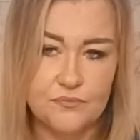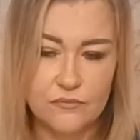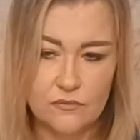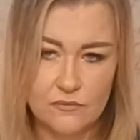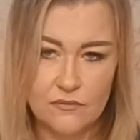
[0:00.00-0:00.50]

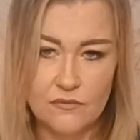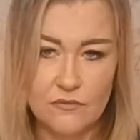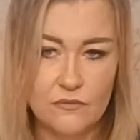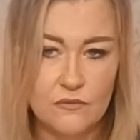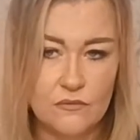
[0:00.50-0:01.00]

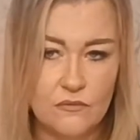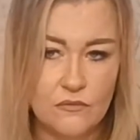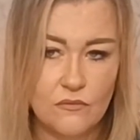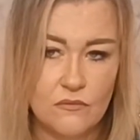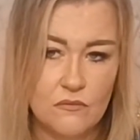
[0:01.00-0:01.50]

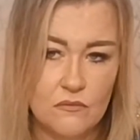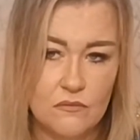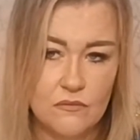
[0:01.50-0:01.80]
Nobody speaks.